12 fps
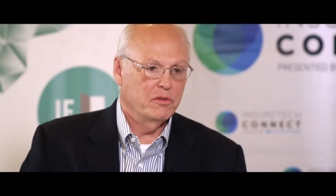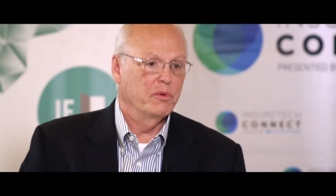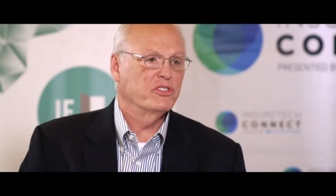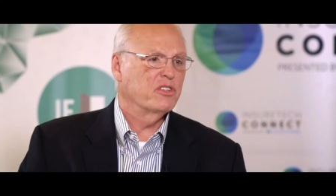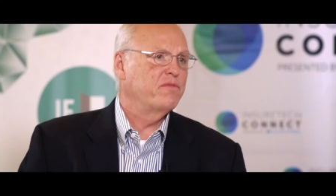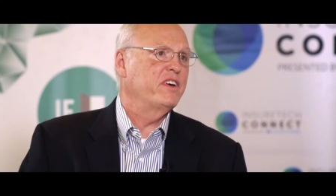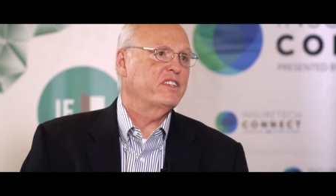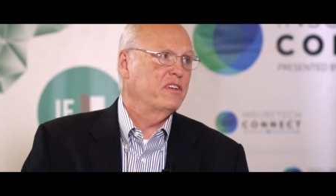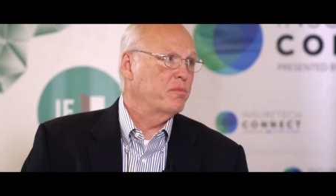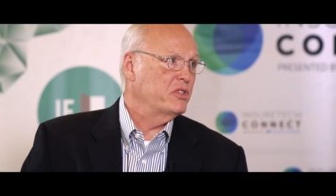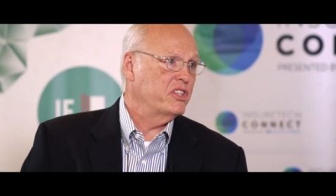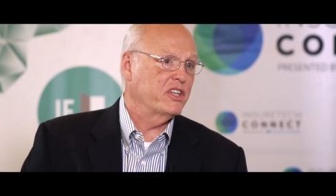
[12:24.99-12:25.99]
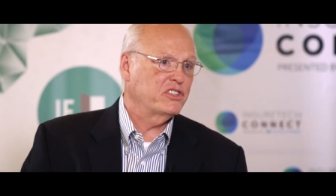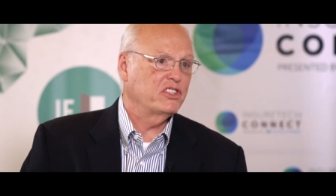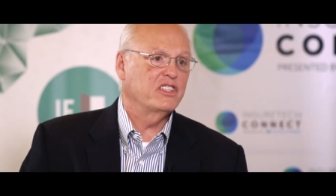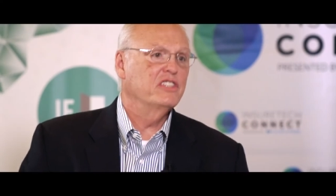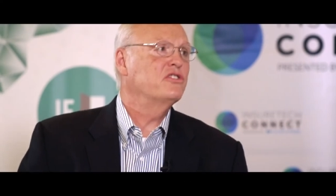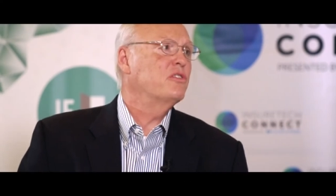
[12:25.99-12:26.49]
the most effective protection
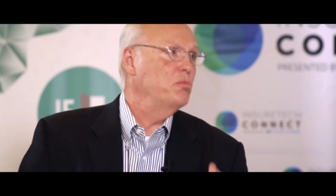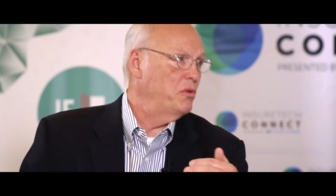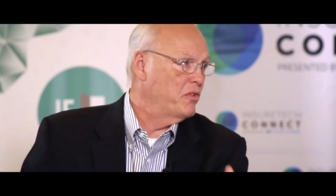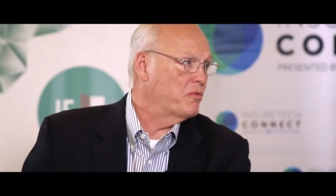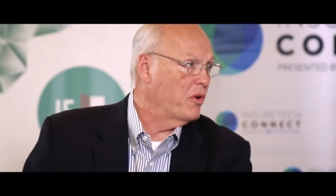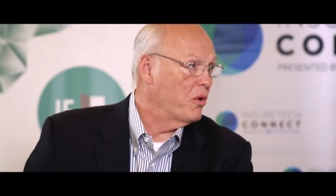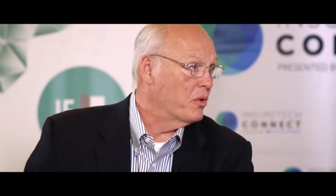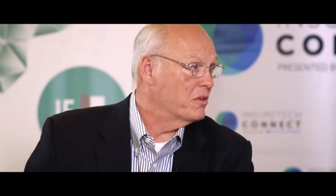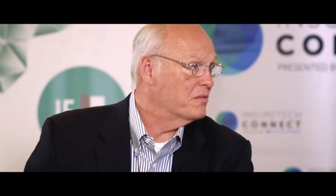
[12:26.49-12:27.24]
is to move it forward.